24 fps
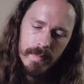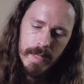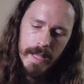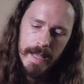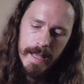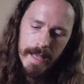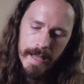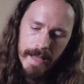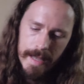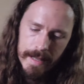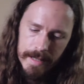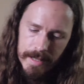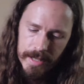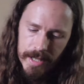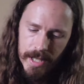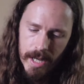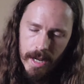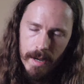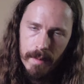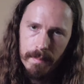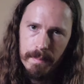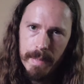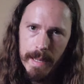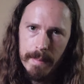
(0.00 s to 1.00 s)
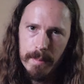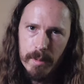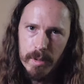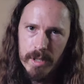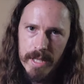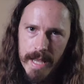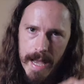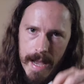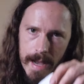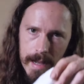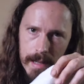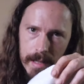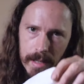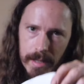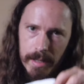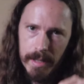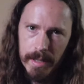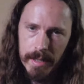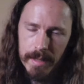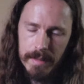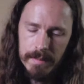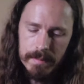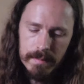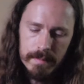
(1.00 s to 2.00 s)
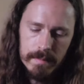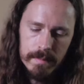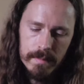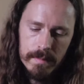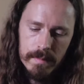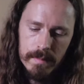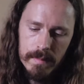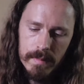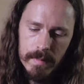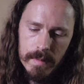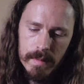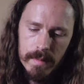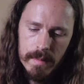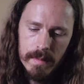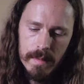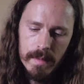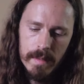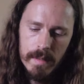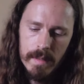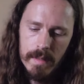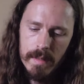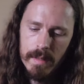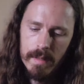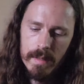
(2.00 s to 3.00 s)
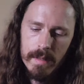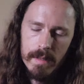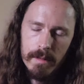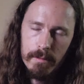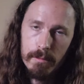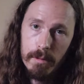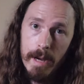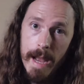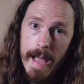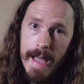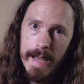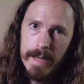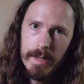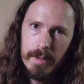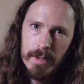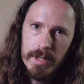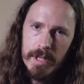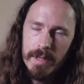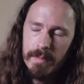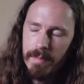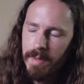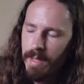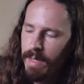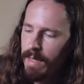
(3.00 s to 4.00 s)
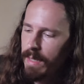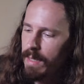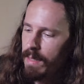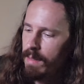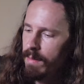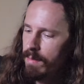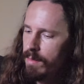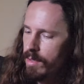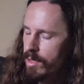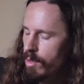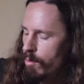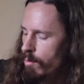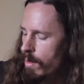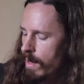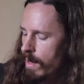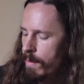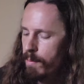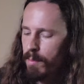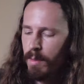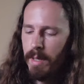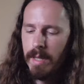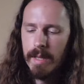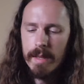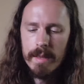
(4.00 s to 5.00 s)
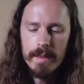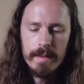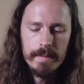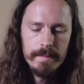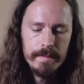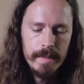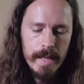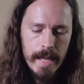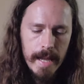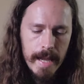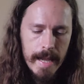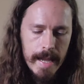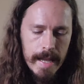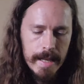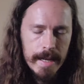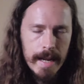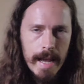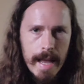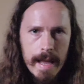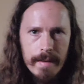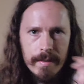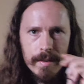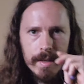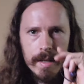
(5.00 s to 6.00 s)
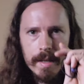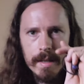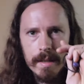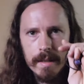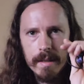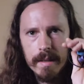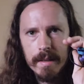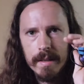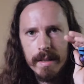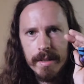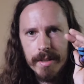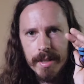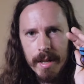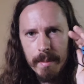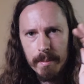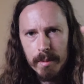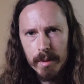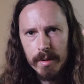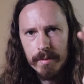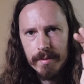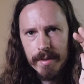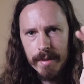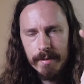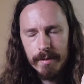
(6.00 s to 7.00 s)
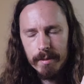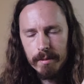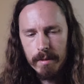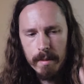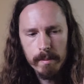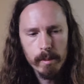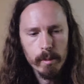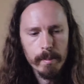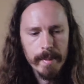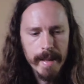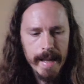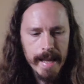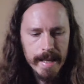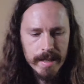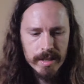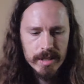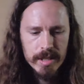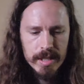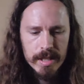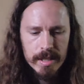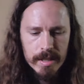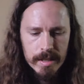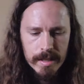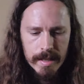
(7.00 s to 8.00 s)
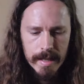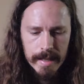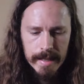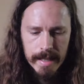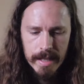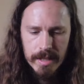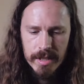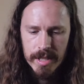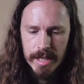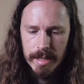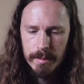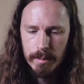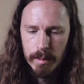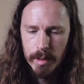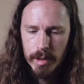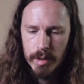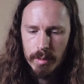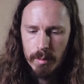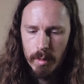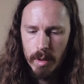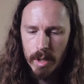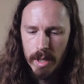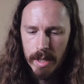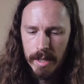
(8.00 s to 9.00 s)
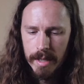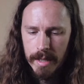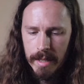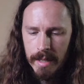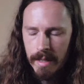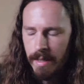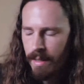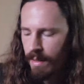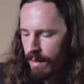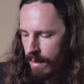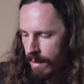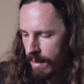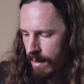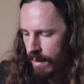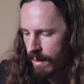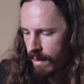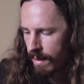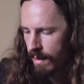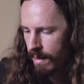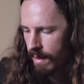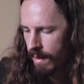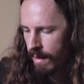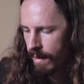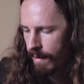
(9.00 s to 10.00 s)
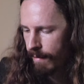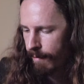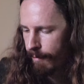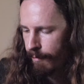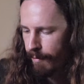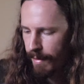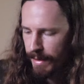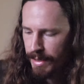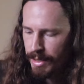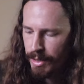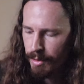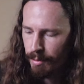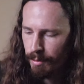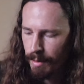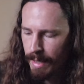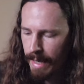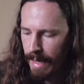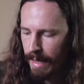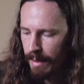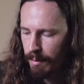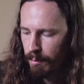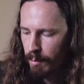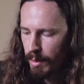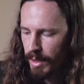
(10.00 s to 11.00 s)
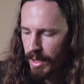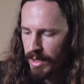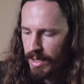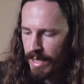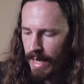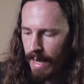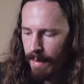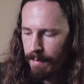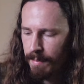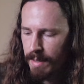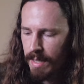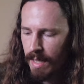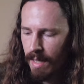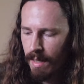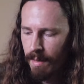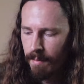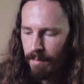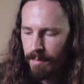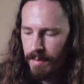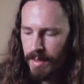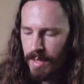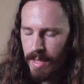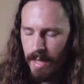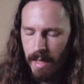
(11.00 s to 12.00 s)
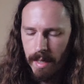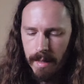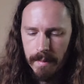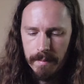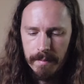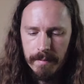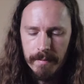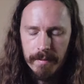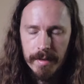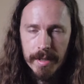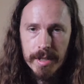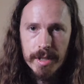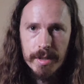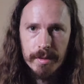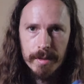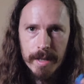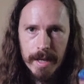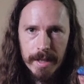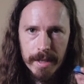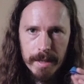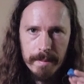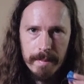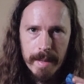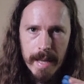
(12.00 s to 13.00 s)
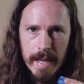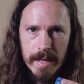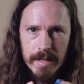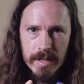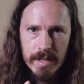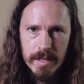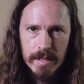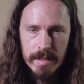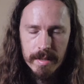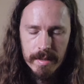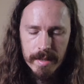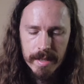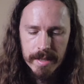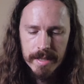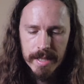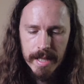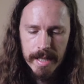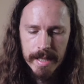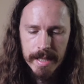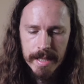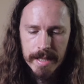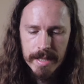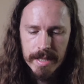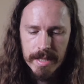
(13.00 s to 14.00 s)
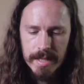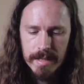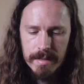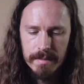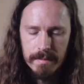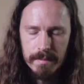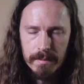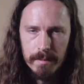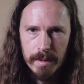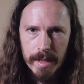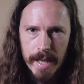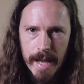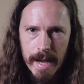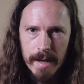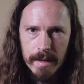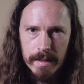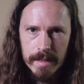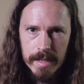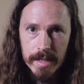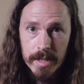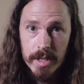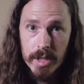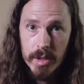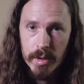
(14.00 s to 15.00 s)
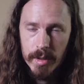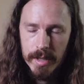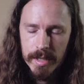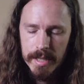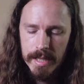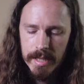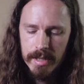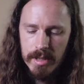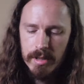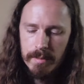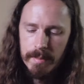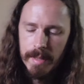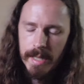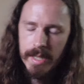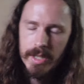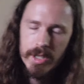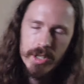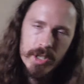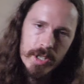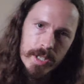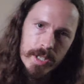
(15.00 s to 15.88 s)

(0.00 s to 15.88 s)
And, paper towel or rag or something to wipe with. And I have a number of different rubber bands here. I'm going to see which one fits around when the time comes, fits around the best, the tightest, without constricting too much.